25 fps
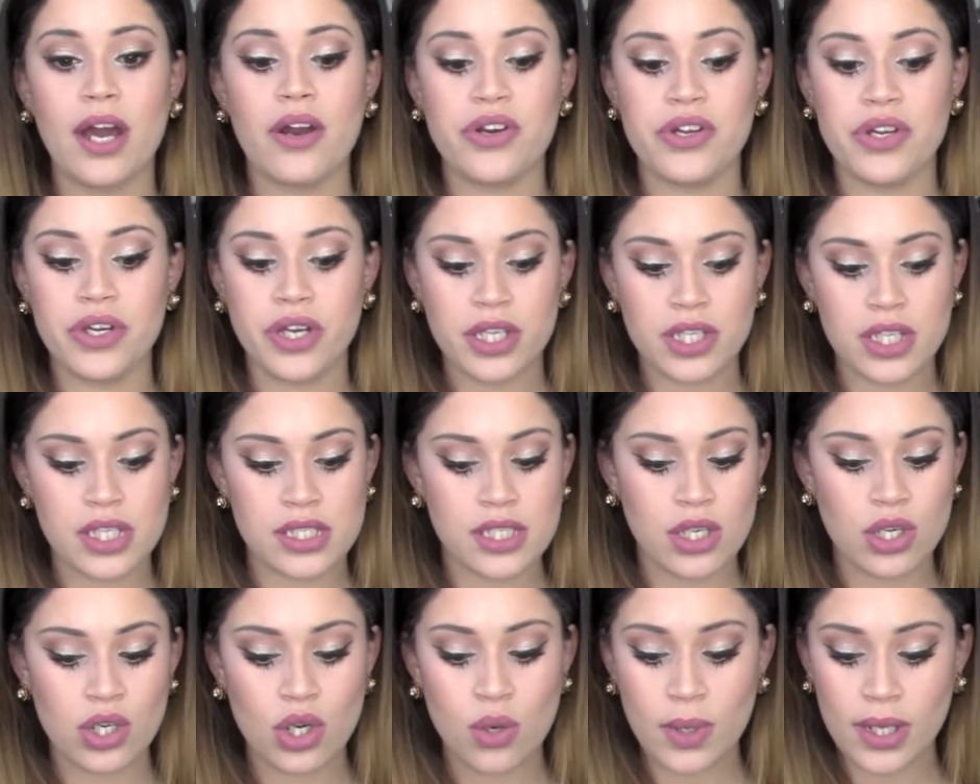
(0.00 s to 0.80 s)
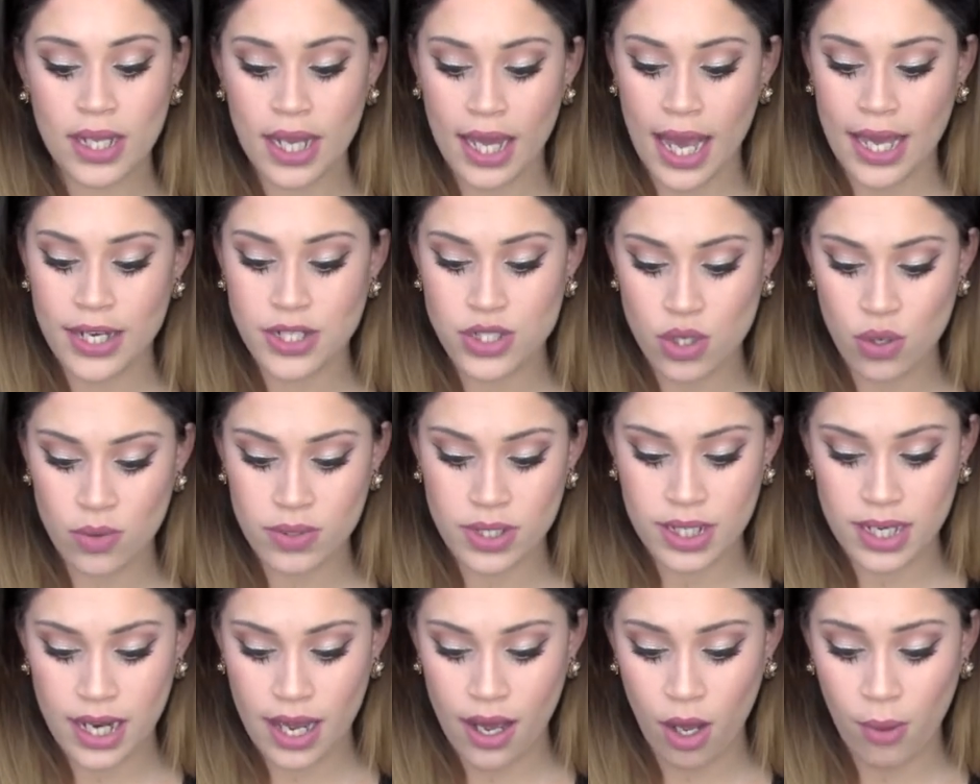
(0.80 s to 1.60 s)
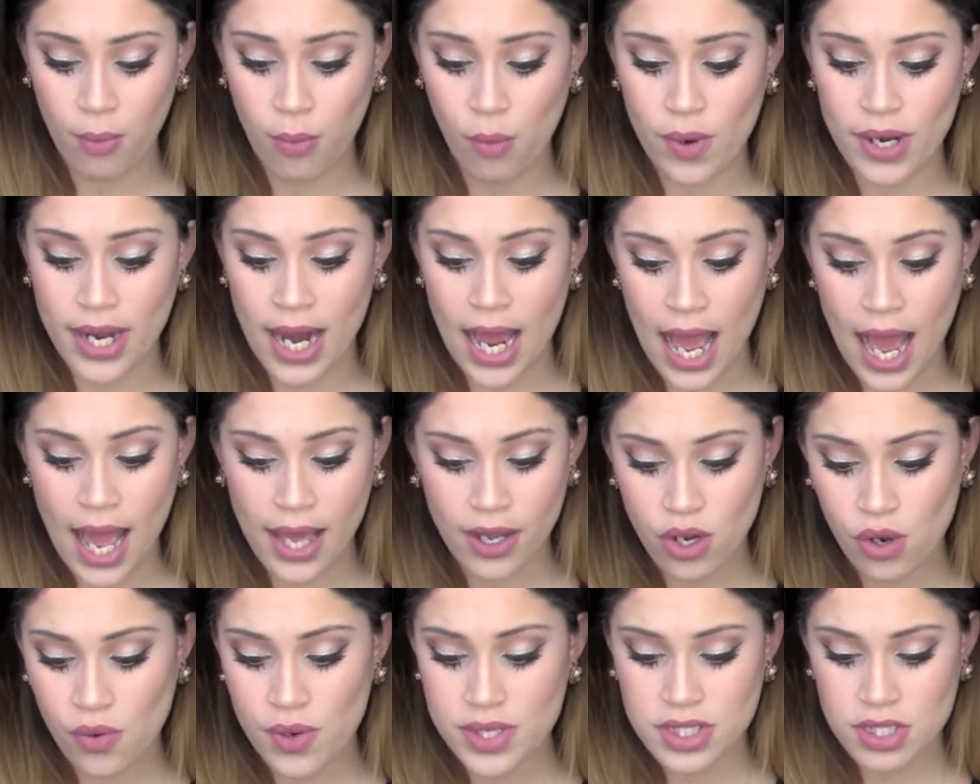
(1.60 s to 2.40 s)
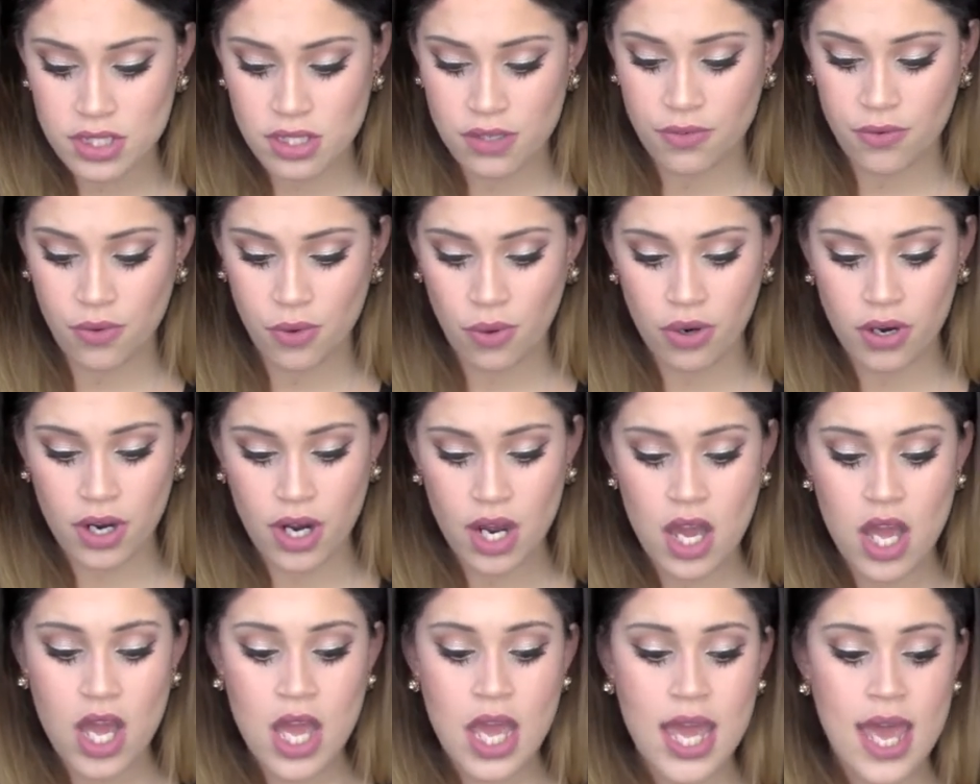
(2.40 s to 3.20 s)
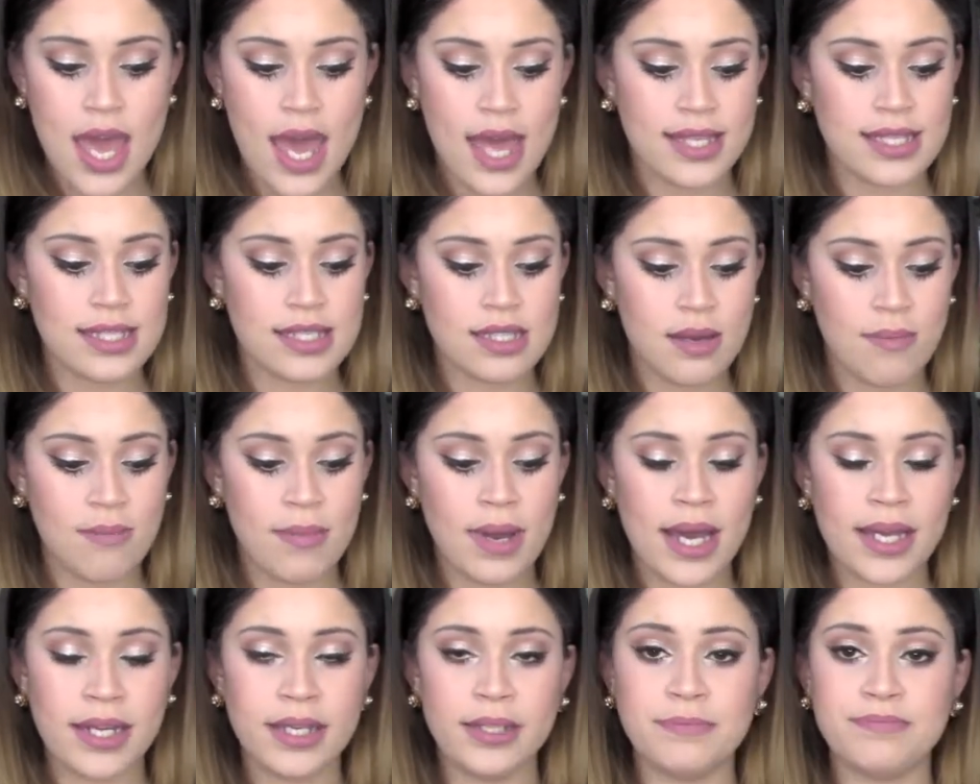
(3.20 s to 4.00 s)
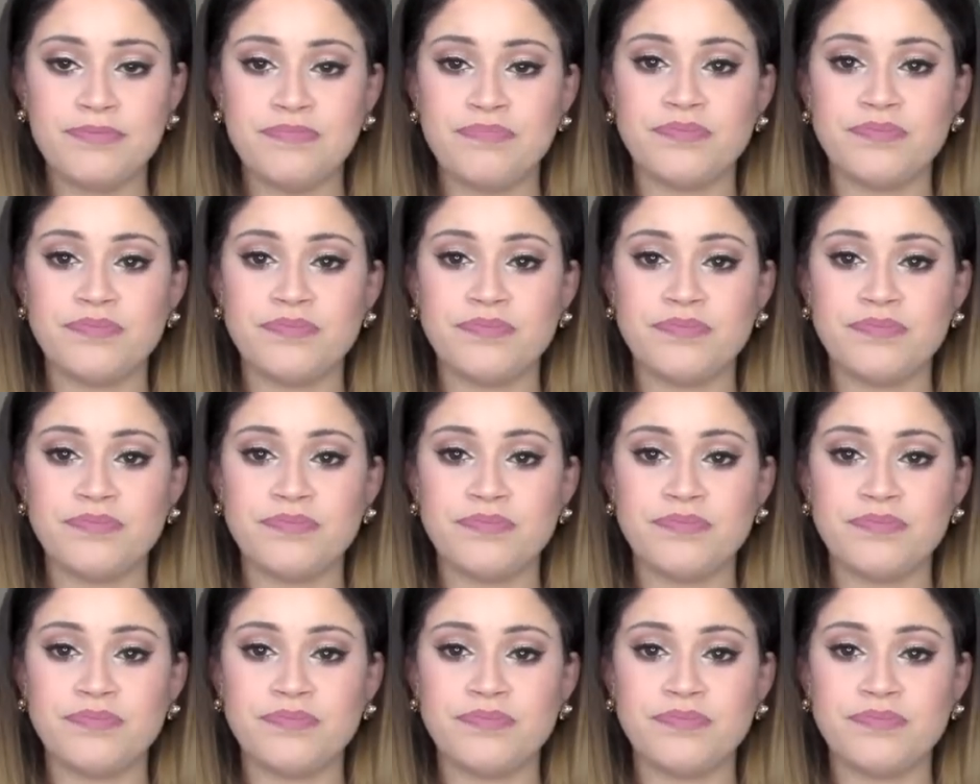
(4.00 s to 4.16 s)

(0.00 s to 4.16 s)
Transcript: Or you can just say, you know what, like, I don't need help. When I go into Sephora and somebody